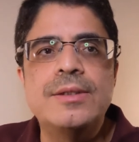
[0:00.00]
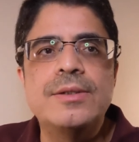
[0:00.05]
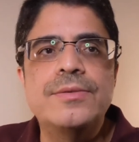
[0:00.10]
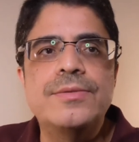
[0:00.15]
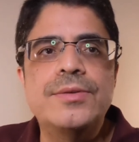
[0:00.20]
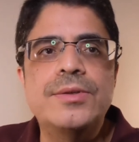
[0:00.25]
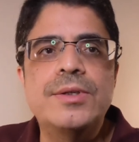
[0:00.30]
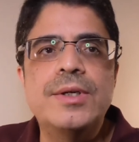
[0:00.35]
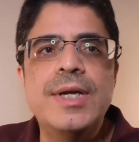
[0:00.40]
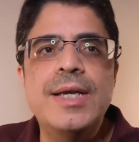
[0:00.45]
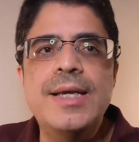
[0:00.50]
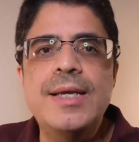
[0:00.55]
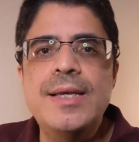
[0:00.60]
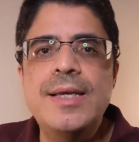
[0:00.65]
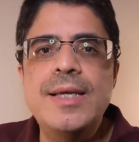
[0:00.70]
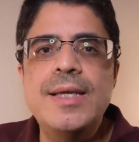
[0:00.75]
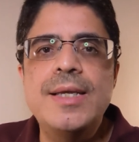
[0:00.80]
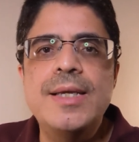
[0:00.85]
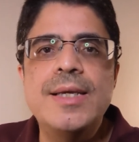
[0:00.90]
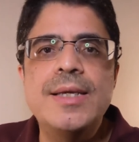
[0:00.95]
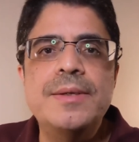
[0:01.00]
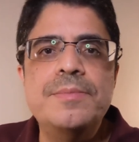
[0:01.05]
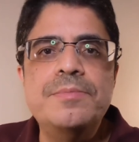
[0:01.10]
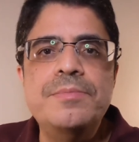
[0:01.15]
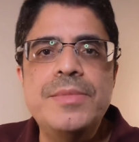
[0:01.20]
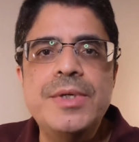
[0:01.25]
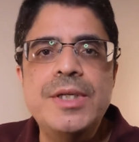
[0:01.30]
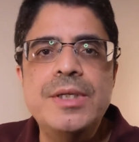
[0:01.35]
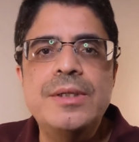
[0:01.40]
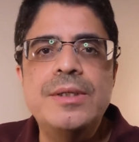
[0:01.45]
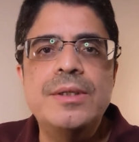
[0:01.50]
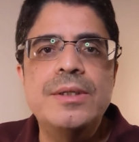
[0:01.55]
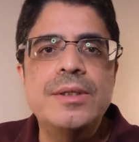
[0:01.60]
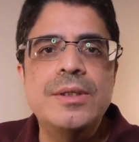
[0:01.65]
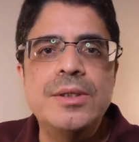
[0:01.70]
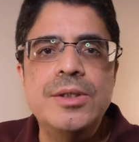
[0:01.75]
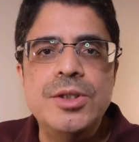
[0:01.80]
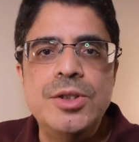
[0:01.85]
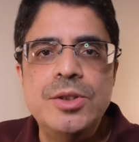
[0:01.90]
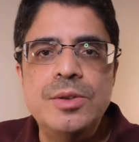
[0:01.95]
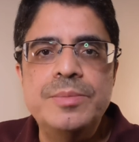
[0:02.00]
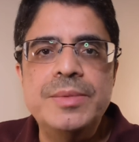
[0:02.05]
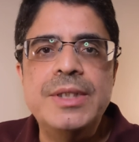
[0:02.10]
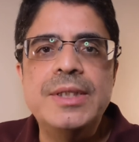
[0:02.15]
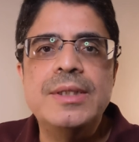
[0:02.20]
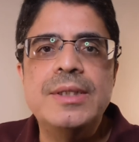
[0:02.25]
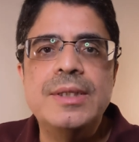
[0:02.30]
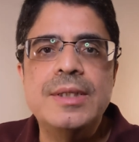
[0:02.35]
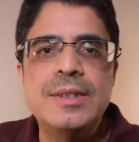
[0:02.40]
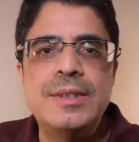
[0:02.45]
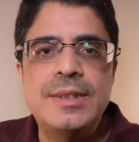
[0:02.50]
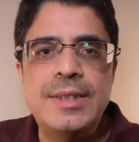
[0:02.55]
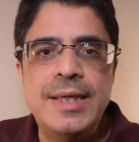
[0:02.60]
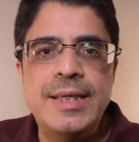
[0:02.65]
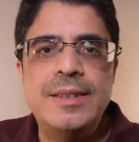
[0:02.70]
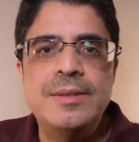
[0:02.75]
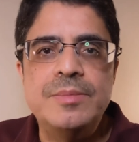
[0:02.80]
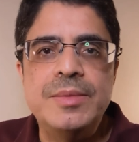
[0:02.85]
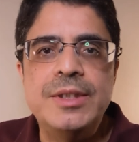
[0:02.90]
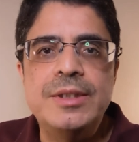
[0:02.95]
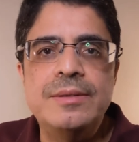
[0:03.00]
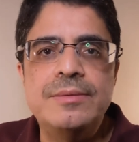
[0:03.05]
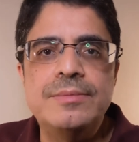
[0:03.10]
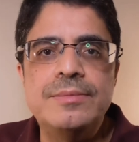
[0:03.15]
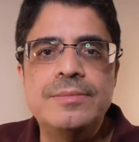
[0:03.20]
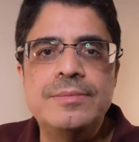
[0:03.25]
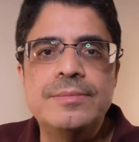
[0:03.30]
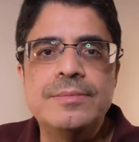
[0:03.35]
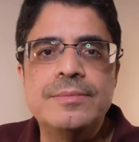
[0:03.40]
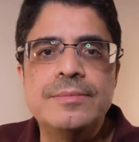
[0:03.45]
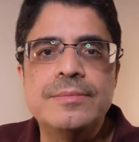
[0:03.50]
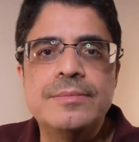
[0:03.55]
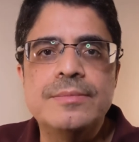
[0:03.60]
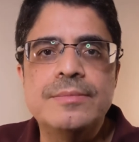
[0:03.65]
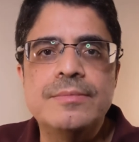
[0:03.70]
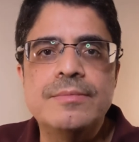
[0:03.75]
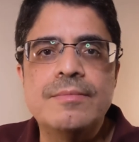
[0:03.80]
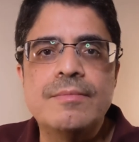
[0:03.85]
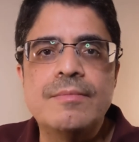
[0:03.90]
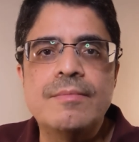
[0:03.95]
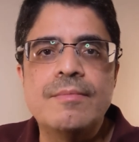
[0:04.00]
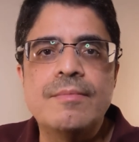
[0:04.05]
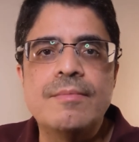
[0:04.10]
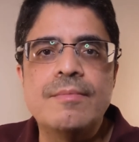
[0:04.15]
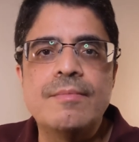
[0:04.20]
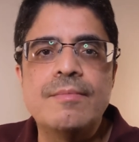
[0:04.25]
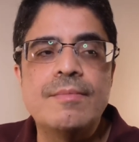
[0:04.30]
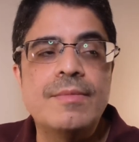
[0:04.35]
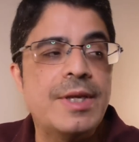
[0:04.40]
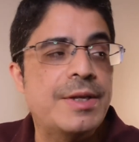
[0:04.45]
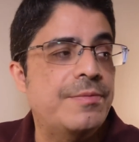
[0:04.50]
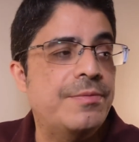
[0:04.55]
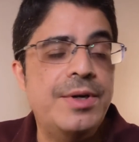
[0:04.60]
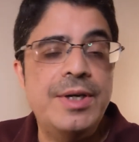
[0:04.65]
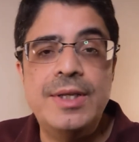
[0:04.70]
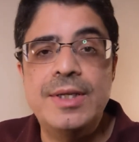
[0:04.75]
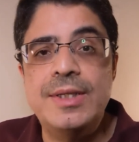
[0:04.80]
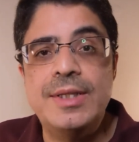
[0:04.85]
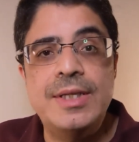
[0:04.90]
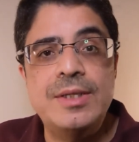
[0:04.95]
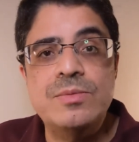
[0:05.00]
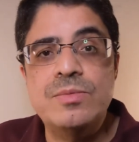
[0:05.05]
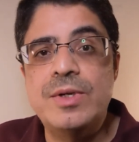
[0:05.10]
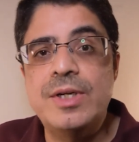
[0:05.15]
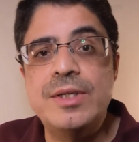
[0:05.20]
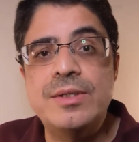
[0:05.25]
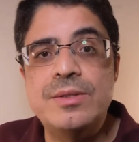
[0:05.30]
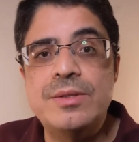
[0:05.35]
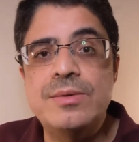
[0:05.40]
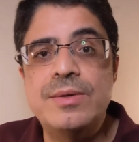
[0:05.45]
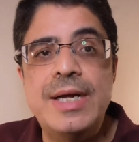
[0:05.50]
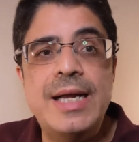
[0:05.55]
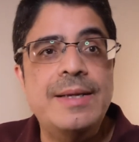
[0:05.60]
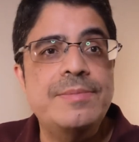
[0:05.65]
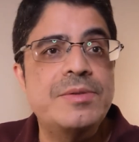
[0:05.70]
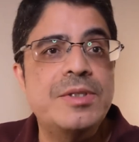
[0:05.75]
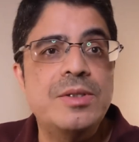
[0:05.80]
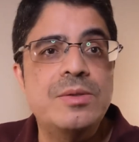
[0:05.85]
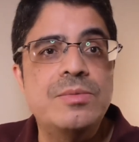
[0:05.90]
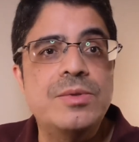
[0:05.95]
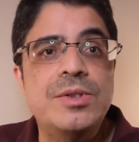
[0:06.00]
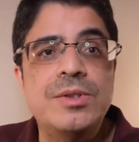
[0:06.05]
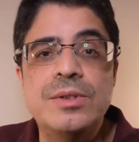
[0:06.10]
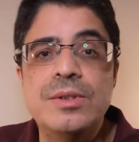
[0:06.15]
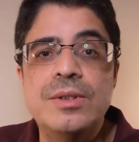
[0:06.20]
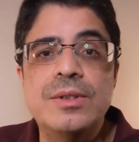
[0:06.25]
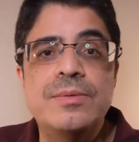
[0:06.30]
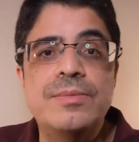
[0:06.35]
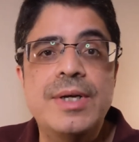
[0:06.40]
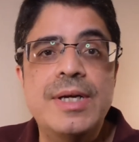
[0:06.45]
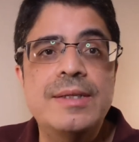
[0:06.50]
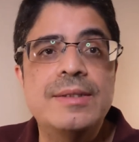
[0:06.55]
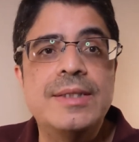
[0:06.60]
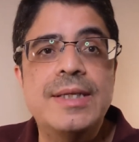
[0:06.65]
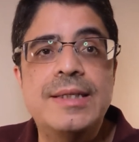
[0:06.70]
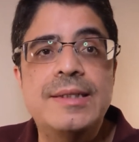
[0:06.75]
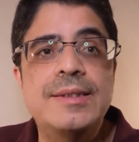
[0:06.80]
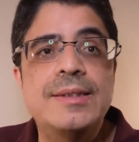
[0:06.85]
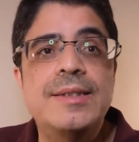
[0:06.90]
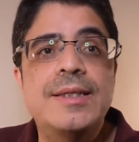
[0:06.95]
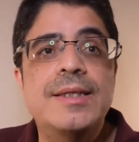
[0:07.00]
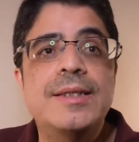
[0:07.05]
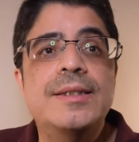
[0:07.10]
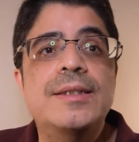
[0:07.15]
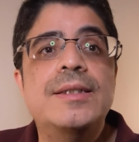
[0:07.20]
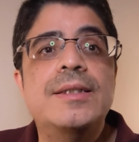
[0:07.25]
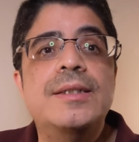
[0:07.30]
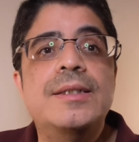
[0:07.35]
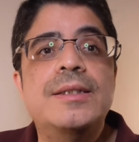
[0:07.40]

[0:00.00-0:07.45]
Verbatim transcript: for any mere human attainment. And frankly, that's why it's so absent when you look around day to day.